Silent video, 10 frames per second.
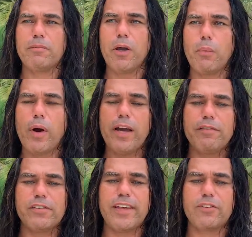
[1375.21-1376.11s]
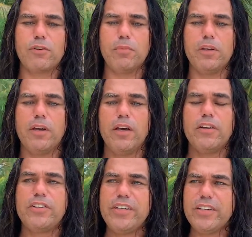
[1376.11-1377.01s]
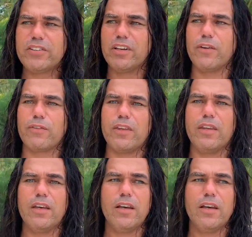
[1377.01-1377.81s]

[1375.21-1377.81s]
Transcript: my wife is next to me, she is healthy.